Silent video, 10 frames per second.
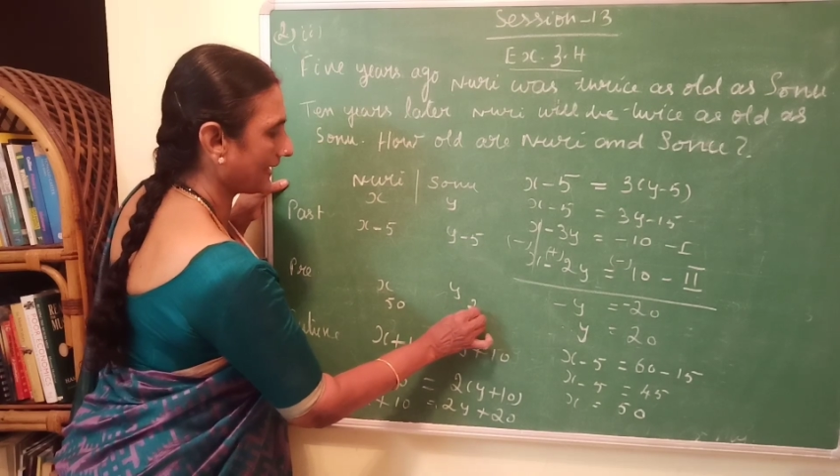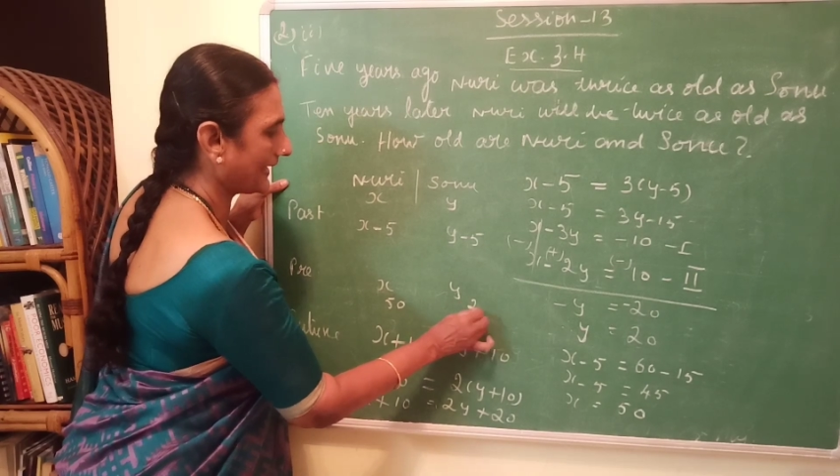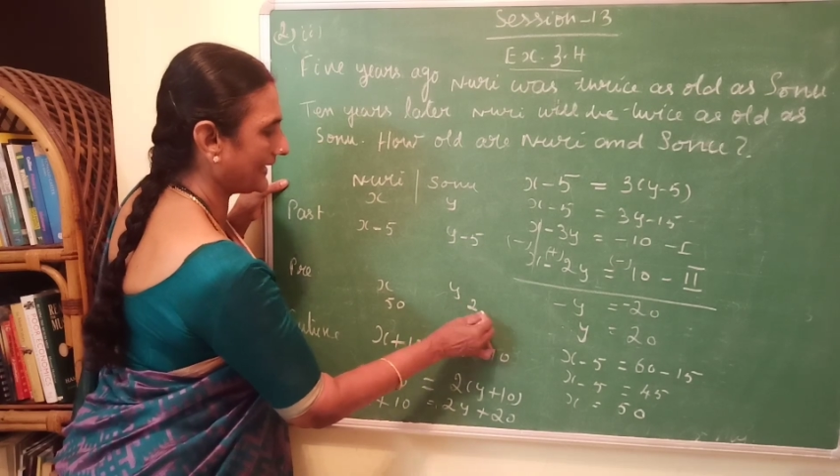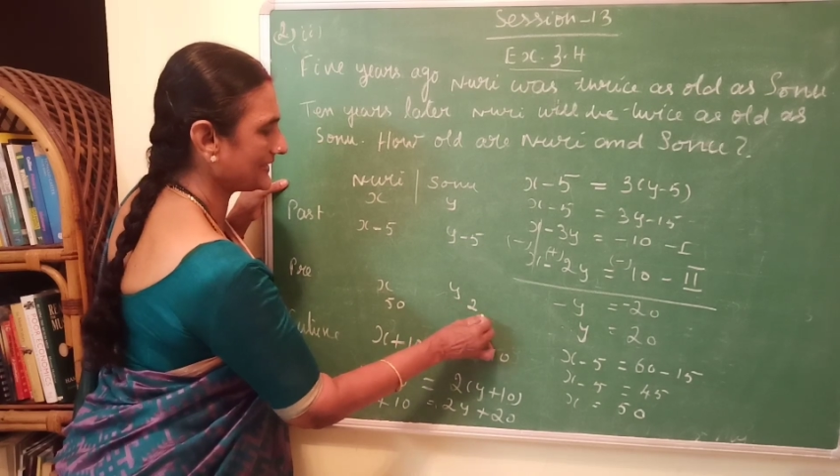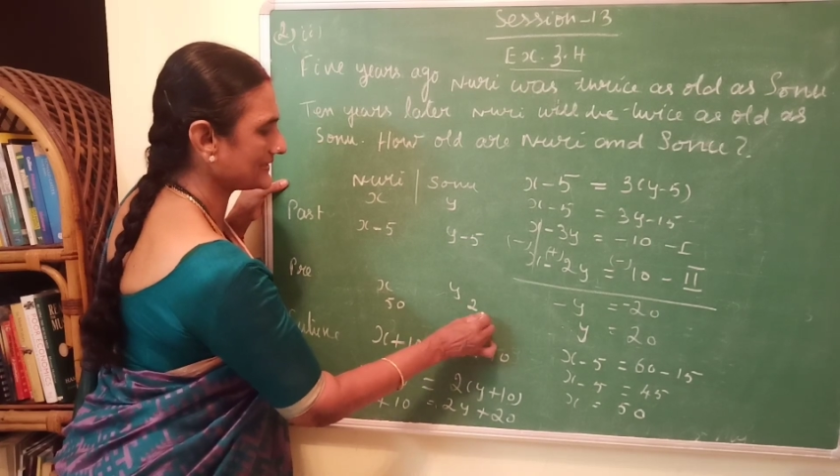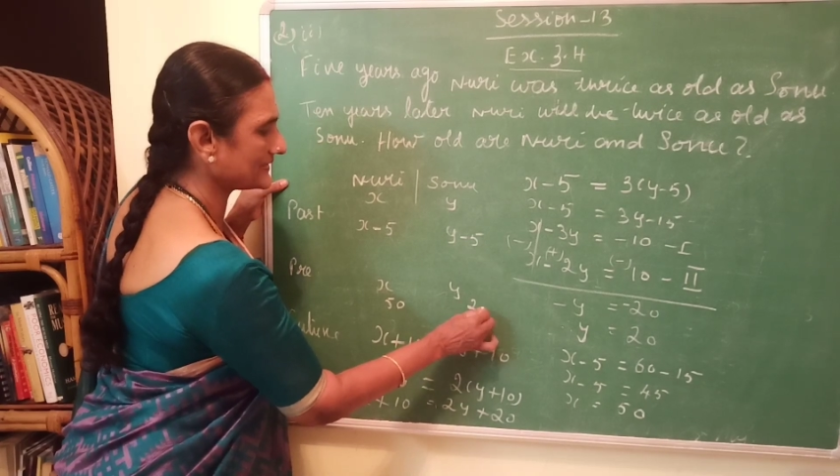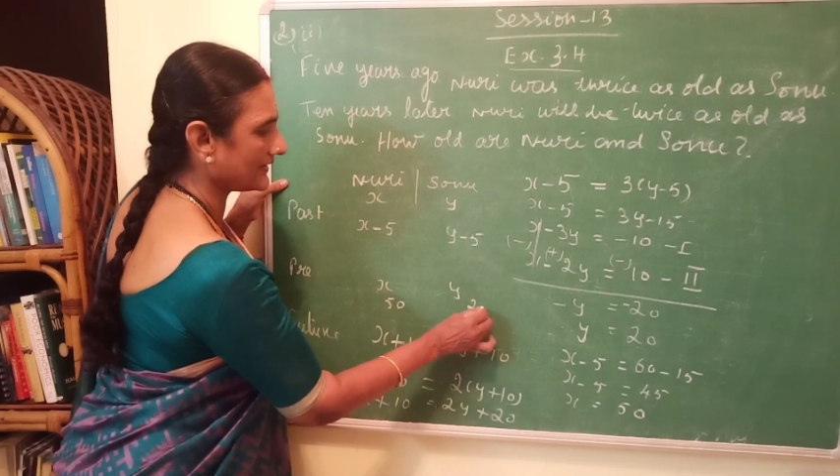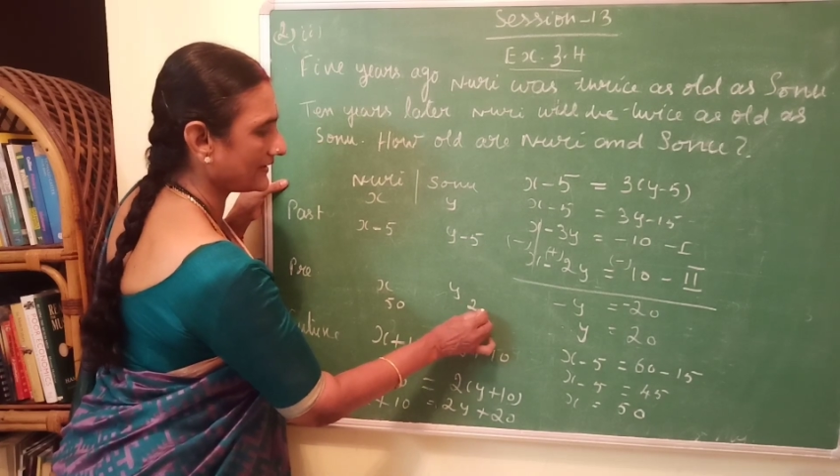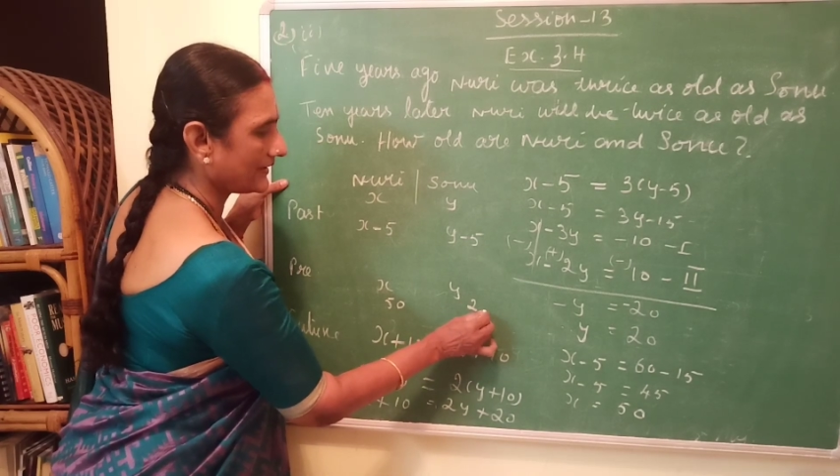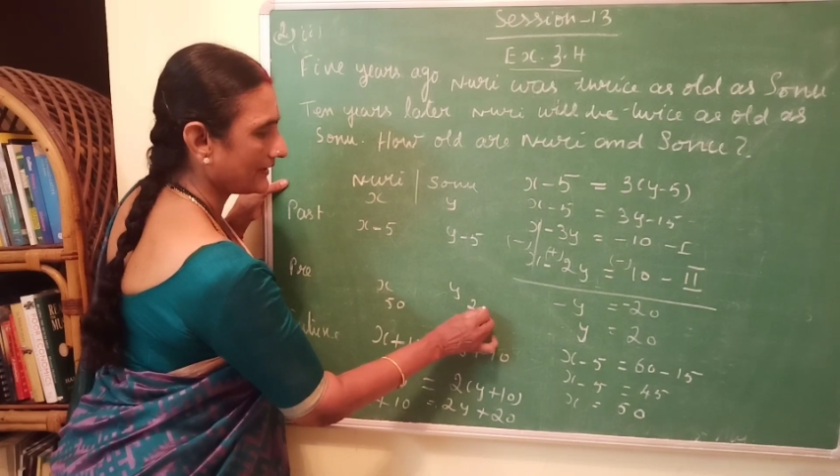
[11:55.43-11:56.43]
as
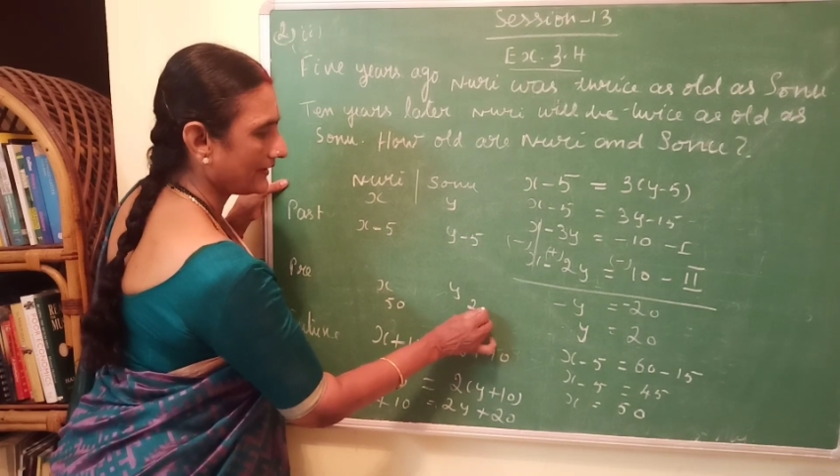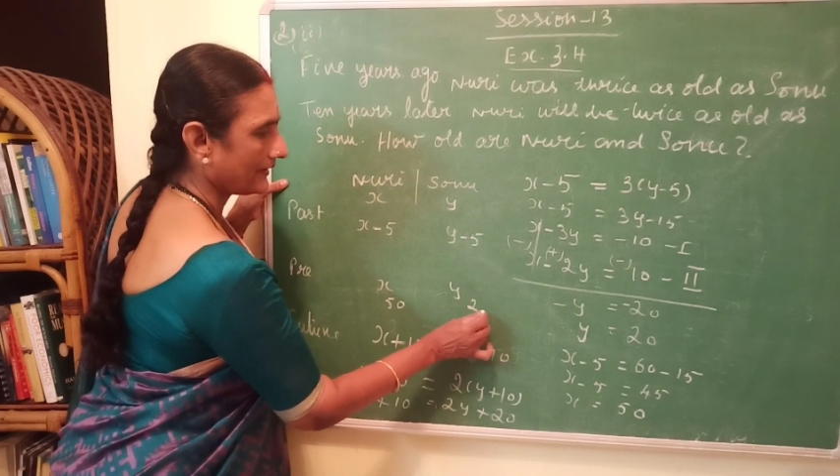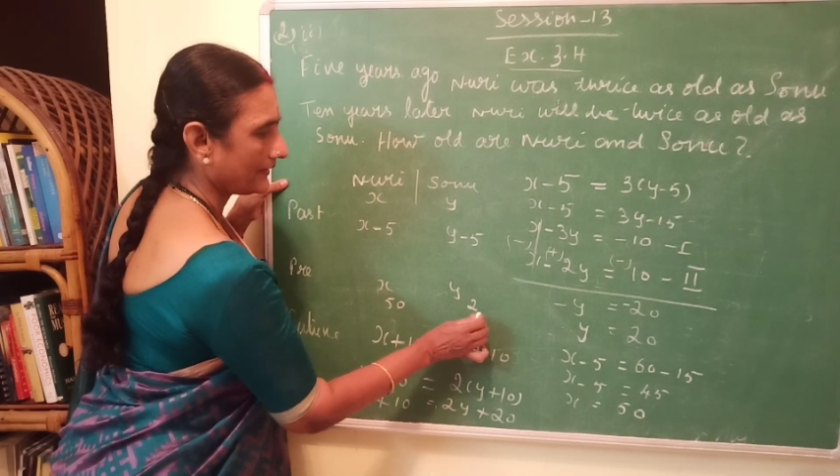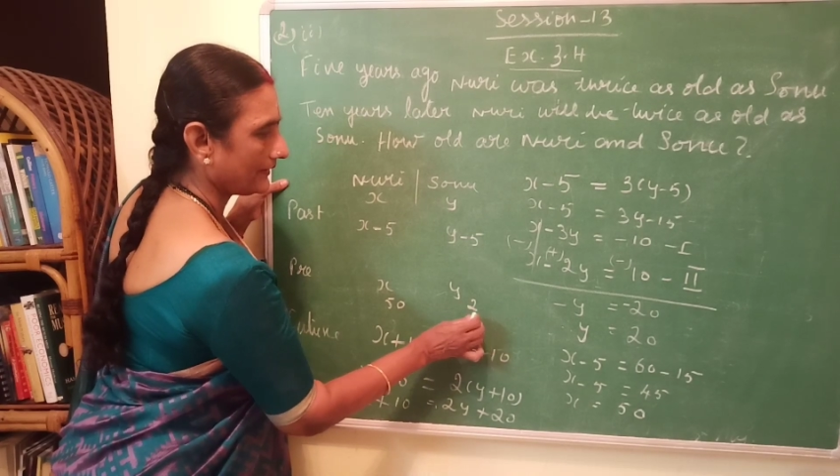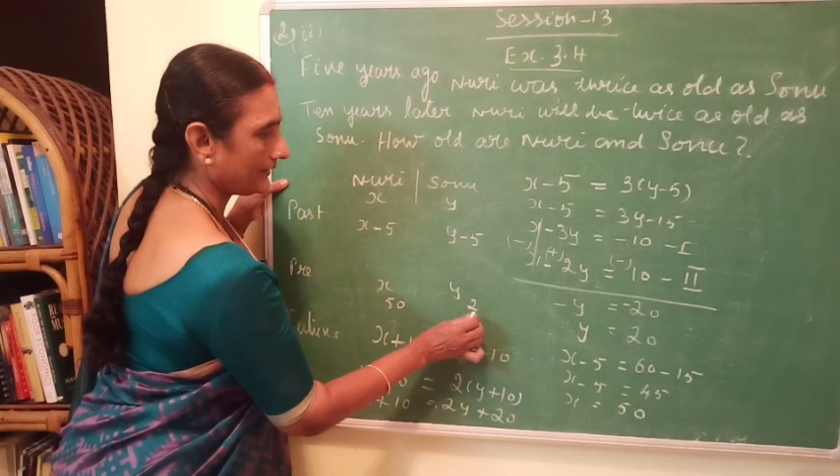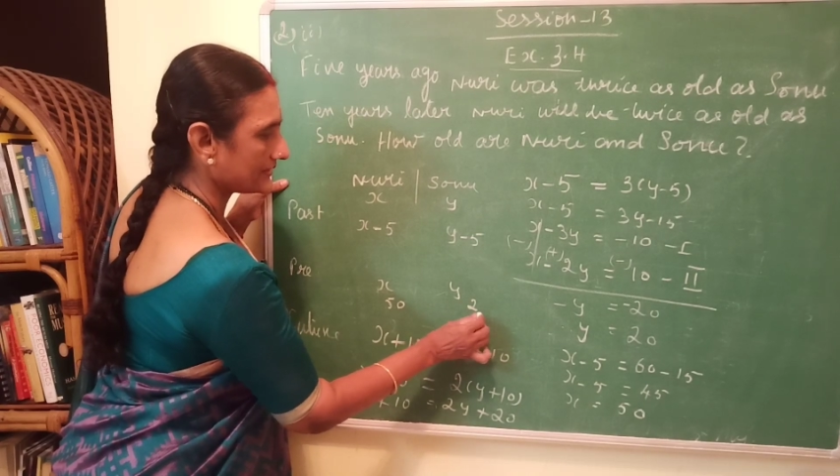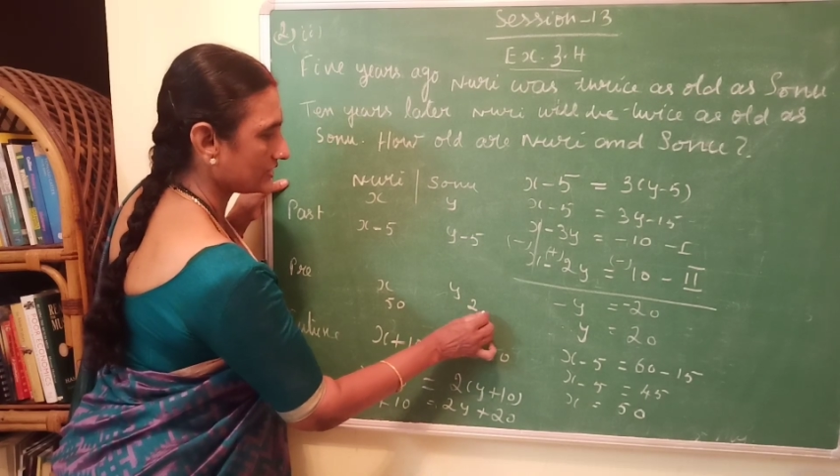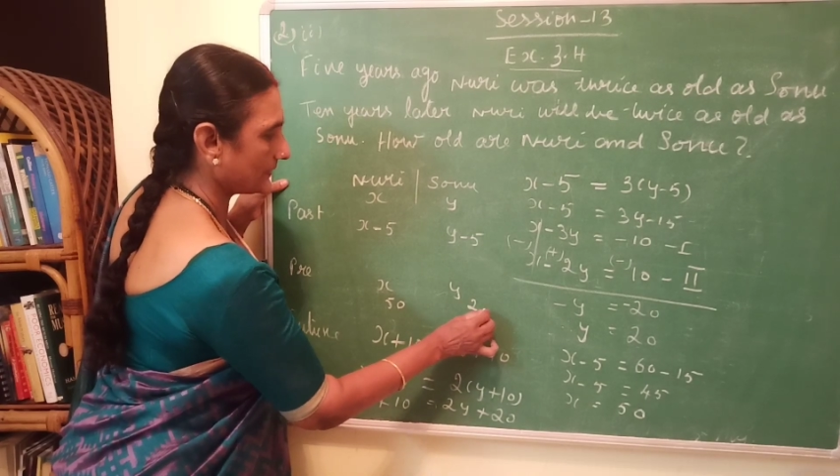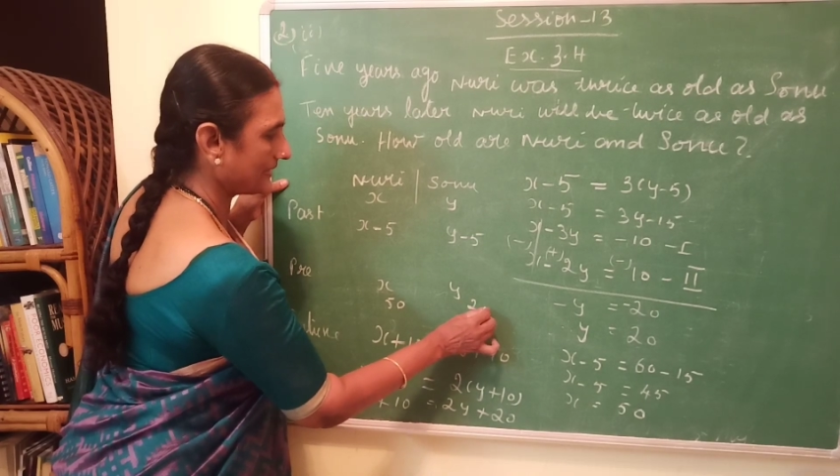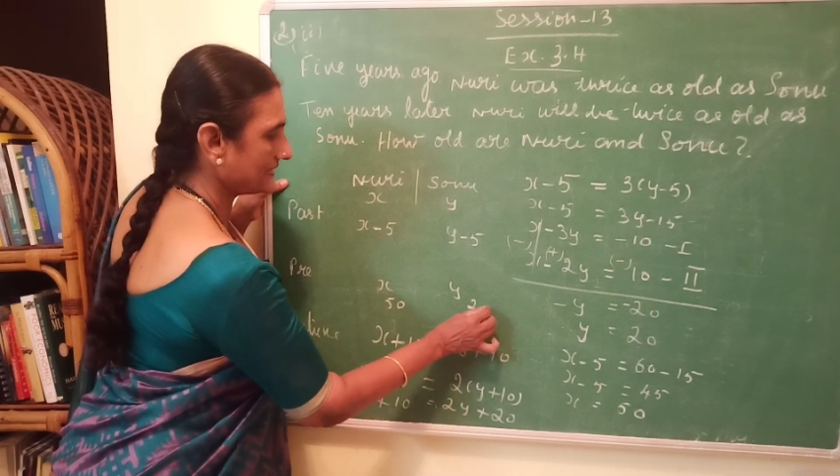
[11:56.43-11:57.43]

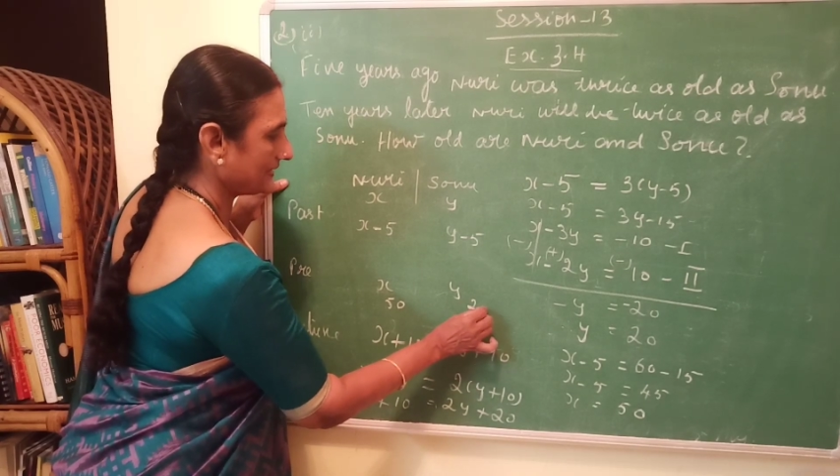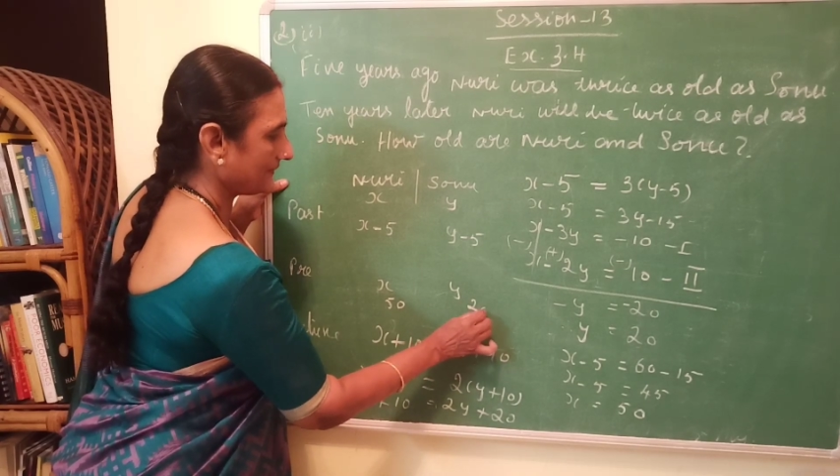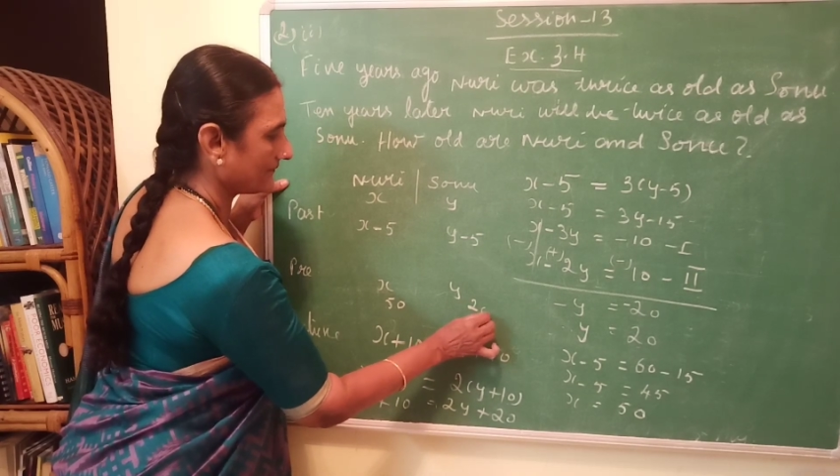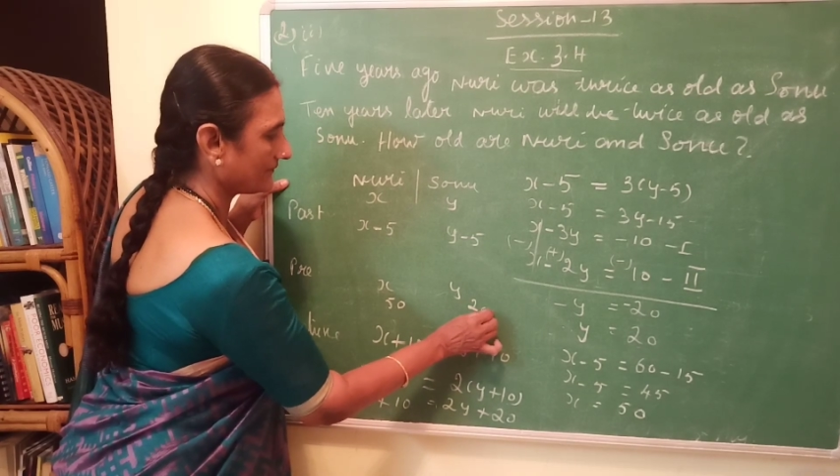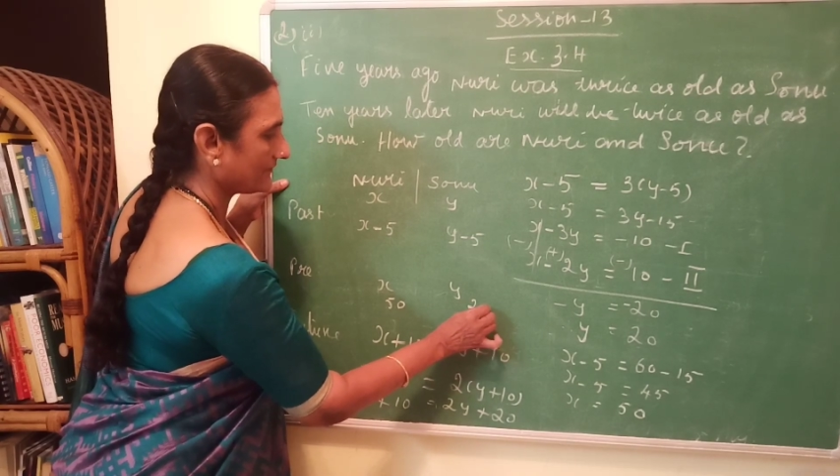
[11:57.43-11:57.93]
20.